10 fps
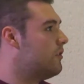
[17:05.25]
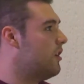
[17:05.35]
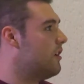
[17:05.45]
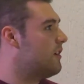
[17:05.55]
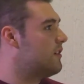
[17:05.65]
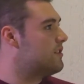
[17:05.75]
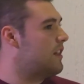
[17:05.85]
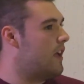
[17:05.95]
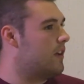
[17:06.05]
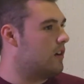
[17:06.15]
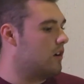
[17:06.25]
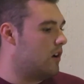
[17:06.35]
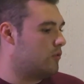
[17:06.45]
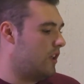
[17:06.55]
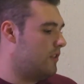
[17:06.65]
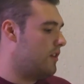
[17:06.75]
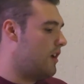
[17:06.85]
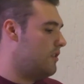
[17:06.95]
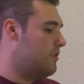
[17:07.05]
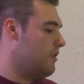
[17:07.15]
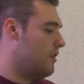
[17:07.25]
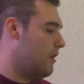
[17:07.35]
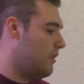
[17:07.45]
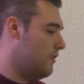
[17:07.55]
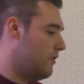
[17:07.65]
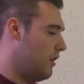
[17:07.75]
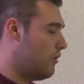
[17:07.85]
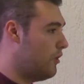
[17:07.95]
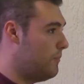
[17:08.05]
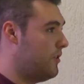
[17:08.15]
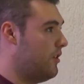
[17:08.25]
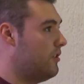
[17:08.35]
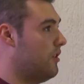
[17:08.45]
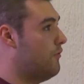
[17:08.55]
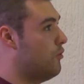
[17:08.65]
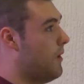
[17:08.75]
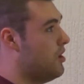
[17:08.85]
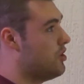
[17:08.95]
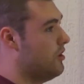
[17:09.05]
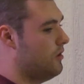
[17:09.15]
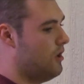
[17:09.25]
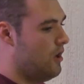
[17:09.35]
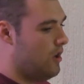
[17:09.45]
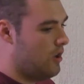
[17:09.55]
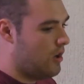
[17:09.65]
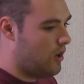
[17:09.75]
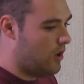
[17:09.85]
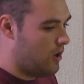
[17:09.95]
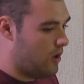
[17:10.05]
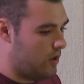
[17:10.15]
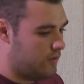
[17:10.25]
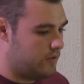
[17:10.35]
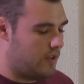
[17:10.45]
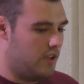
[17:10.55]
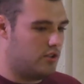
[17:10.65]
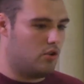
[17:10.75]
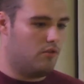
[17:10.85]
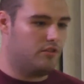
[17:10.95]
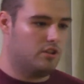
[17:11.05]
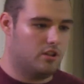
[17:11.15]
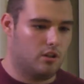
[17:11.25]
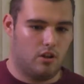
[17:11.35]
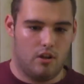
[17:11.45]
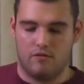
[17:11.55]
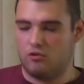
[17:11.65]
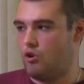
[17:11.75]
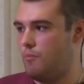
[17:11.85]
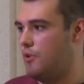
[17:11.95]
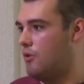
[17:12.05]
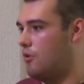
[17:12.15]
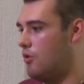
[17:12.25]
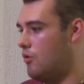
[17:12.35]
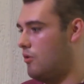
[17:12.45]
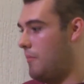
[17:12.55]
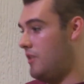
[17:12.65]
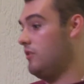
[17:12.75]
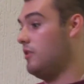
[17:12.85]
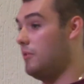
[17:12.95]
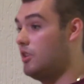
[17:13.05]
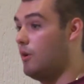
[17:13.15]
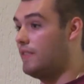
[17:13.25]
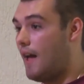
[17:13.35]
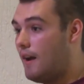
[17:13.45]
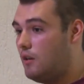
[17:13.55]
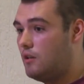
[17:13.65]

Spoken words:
things like authenticating and encrypting the information takes off the eavesdropping or man-in-the-middle attack.